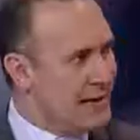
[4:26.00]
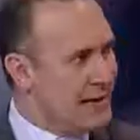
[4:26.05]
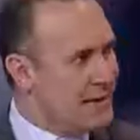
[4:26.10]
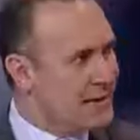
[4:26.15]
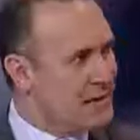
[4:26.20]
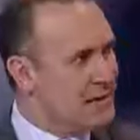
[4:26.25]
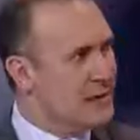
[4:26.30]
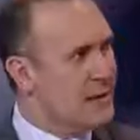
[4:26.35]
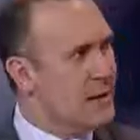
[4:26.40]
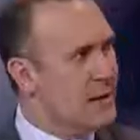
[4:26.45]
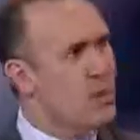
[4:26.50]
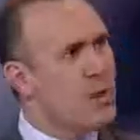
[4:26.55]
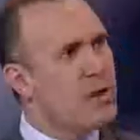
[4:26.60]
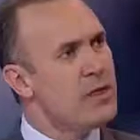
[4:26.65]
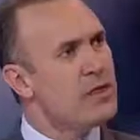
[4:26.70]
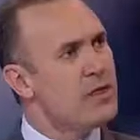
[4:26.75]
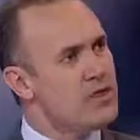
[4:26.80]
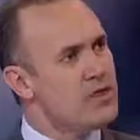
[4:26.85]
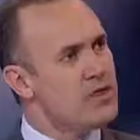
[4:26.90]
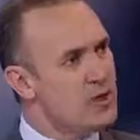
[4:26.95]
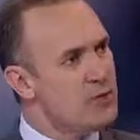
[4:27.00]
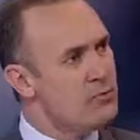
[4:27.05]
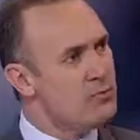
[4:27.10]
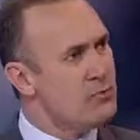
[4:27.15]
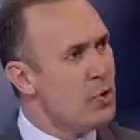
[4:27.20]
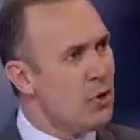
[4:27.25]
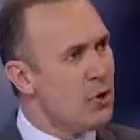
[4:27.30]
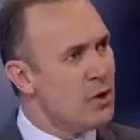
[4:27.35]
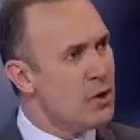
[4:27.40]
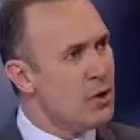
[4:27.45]
at, and when things go
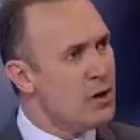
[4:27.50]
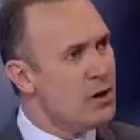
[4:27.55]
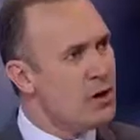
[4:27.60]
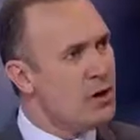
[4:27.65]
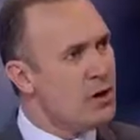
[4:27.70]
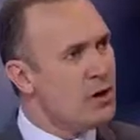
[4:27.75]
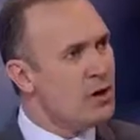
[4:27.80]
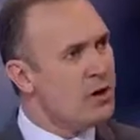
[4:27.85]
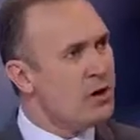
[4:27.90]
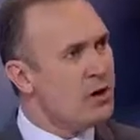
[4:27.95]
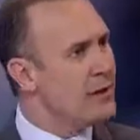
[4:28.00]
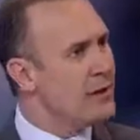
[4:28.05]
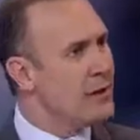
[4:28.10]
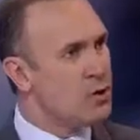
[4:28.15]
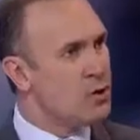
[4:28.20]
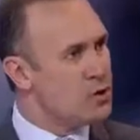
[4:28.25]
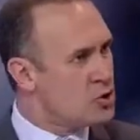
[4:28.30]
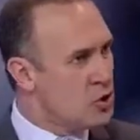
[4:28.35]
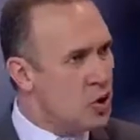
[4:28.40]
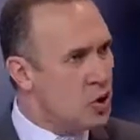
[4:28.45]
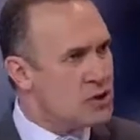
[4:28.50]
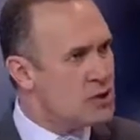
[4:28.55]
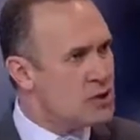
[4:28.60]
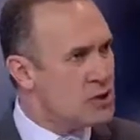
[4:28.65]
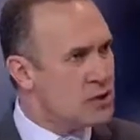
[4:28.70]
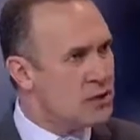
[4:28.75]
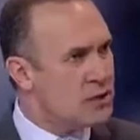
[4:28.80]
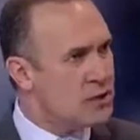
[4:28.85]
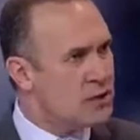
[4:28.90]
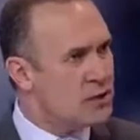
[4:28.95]
wrong, it goes
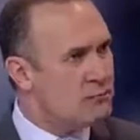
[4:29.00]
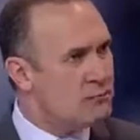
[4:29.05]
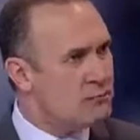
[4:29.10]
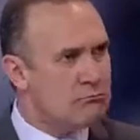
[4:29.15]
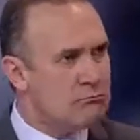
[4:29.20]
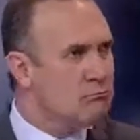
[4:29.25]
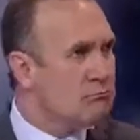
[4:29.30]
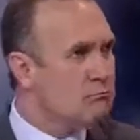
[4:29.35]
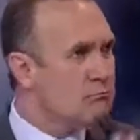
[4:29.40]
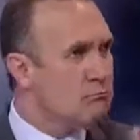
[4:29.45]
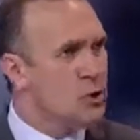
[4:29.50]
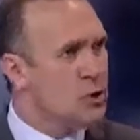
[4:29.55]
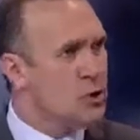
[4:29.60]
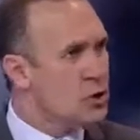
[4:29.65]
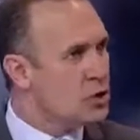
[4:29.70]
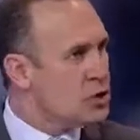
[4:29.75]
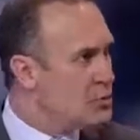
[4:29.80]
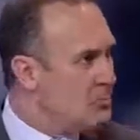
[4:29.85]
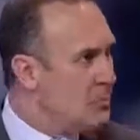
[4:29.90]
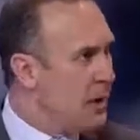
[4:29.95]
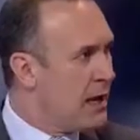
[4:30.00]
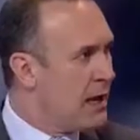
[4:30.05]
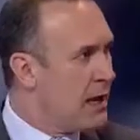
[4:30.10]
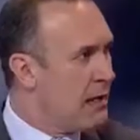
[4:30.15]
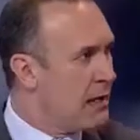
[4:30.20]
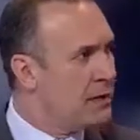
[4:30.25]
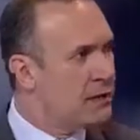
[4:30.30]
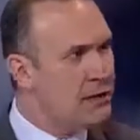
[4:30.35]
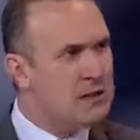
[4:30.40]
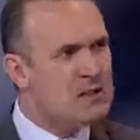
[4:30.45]
toxic. Not just
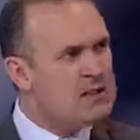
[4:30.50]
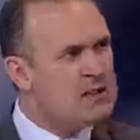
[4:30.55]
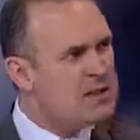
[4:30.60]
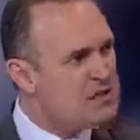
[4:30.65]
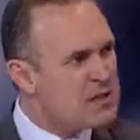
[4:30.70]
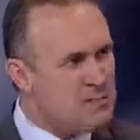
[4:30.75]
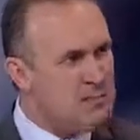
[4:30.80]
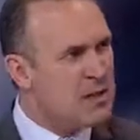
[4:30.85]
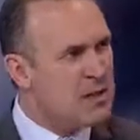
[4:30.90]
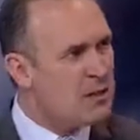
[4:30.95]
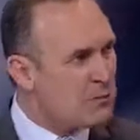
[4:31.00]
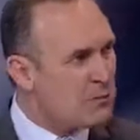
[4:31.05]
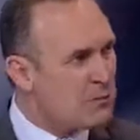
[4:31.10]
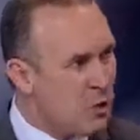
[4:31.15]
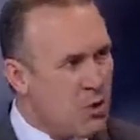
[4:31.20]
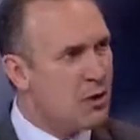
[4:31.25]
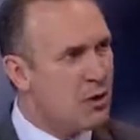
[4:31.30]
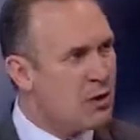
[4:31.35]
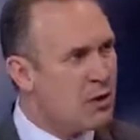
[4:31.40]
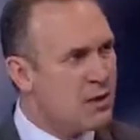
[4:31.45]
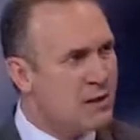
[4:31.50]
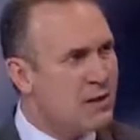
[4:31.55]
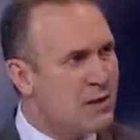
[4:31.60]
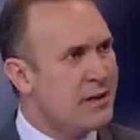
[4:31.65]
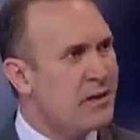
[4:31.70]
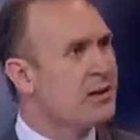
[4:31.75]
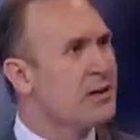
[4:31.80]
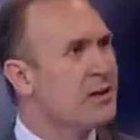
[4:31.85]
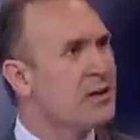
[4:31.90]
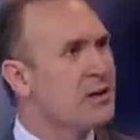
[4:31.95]
bad, there's something wrong
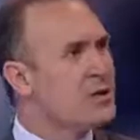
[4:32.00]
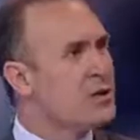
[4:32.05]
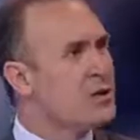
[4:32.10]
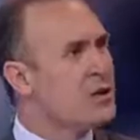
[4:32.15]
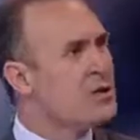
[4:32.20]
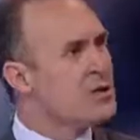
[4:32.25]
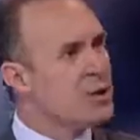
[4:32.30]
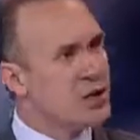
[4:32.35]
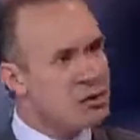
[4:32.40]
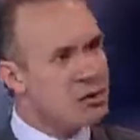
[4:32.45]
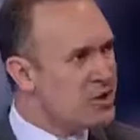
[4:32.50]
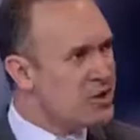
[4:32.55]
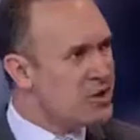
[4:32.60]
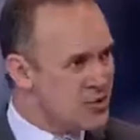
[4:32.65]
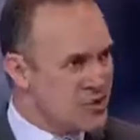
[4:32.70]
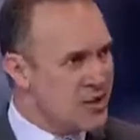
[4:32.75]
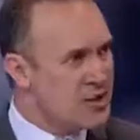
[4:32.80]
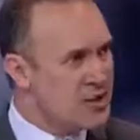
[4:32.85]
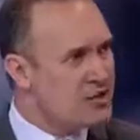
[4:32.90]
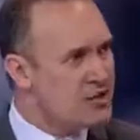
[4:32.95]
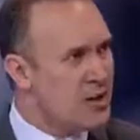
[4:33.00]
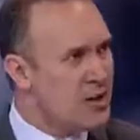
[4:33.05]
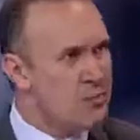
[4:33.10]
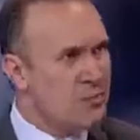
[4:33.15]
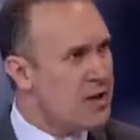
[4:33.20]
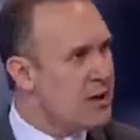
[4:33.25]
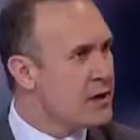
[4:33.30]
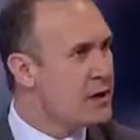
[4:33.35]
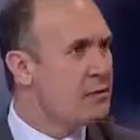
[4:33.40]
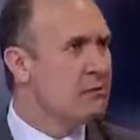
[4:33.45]
there. So at Chelsea, the second
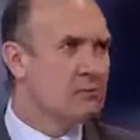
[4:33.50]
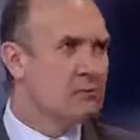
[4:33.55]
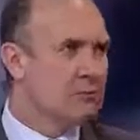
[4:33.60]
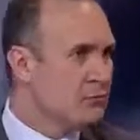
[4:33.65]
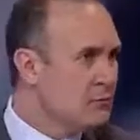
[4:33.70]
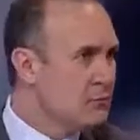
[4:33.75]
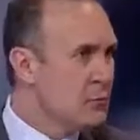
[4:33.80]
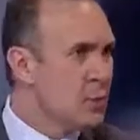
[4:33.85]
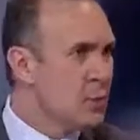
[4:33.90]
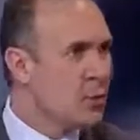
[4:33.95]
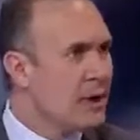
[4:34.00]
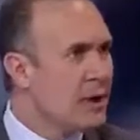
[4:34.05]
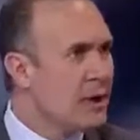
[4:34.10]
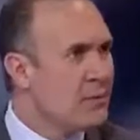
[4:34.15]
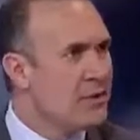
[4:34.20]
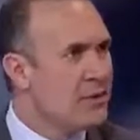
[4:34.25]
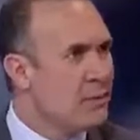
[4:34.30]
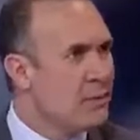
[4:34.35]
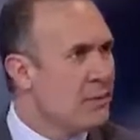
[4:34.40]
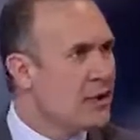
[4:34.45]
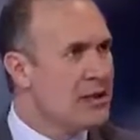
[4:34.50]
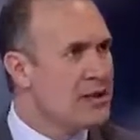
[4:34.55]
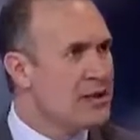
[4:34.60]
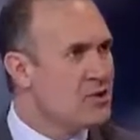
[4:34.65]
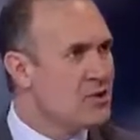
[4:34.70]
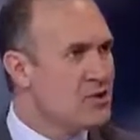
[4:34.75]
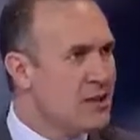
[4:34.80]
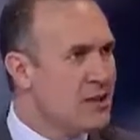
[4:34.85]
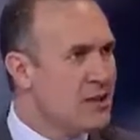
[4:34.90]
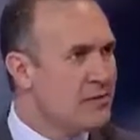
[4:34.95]
time round, look what happened. The
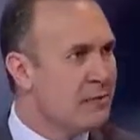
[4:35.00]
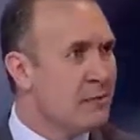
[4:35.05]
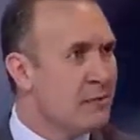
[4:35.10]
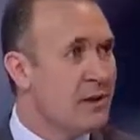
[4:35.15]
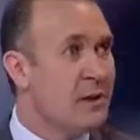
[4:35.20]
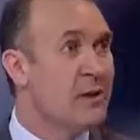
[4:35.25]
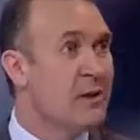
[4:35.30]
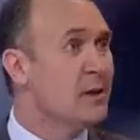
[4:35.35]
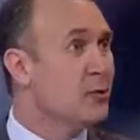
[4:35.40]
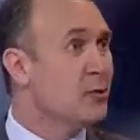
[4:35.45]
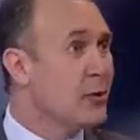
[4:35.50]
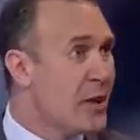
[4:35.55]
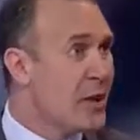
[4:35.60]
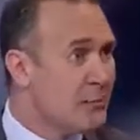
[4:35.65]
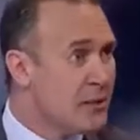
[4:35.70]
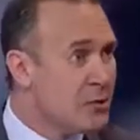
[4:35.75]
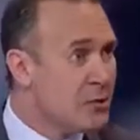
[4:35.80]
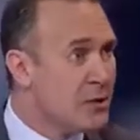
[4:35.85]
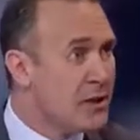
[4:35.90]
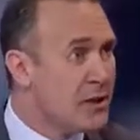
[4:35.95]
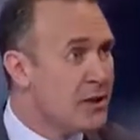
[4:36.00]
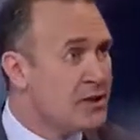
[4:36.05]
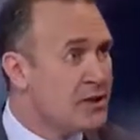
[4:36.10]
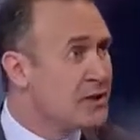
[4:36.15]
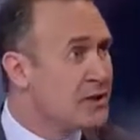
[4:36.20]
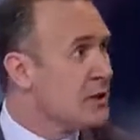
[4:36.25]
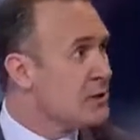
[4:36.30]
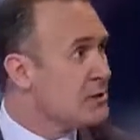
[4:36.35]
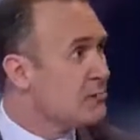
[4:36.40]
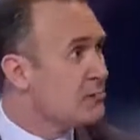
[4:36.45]
players just give up. Real Madrid, he
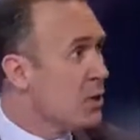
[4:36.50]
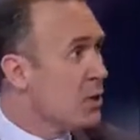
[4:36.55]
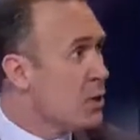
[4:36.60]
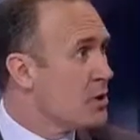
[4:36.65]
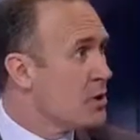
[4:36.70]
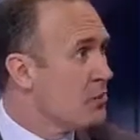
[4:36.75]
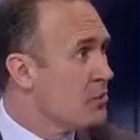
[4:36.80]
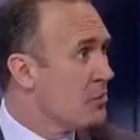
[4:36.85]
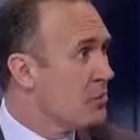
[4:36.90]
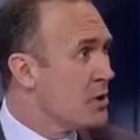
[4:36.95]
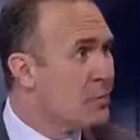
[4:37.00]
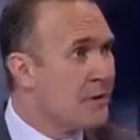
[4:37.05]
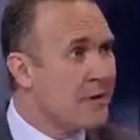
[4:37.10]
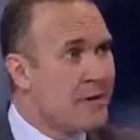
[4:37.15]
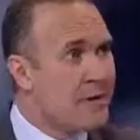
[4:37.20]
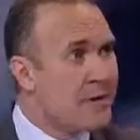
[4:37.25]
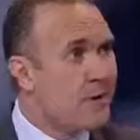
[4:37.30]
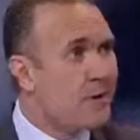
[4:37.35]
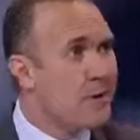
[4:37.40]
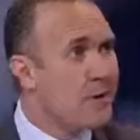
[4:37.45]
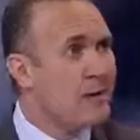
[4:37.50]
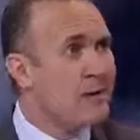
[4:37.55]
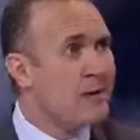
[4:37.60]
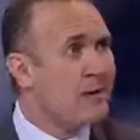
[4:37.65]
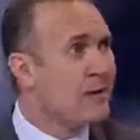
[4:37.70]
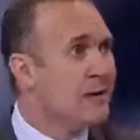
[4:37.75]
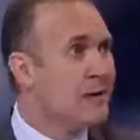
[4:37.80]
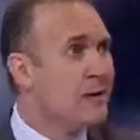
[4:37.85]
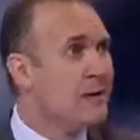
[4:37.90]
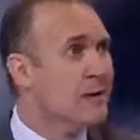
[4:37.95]
starts poking people in the eye,
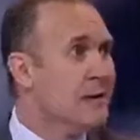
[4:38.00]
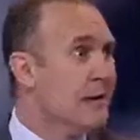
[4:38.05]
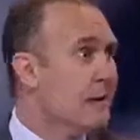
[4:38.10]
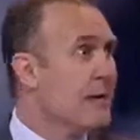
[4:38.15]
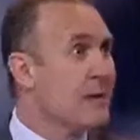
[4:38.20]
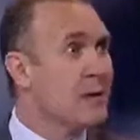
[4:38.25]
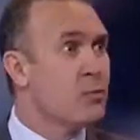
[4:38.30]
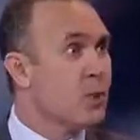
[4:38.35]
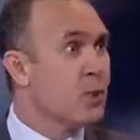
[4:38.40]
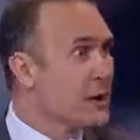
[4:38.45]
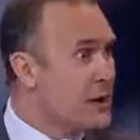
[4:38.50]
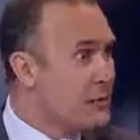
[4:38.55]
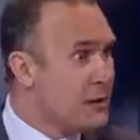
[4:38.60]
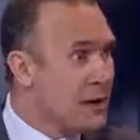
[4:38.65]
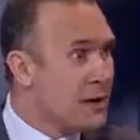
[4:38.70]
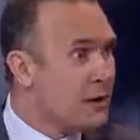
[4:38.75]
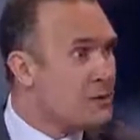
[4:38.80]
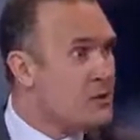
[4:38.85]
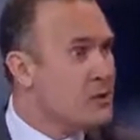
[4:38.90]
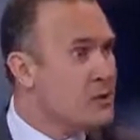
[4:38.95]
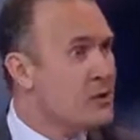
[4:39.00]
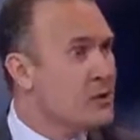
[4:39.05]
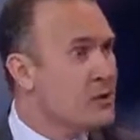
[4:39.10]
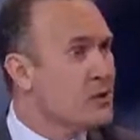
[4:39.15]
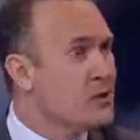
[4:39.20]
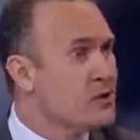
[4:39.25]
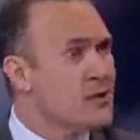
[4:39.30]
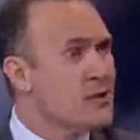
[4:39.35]
and they wanted him out.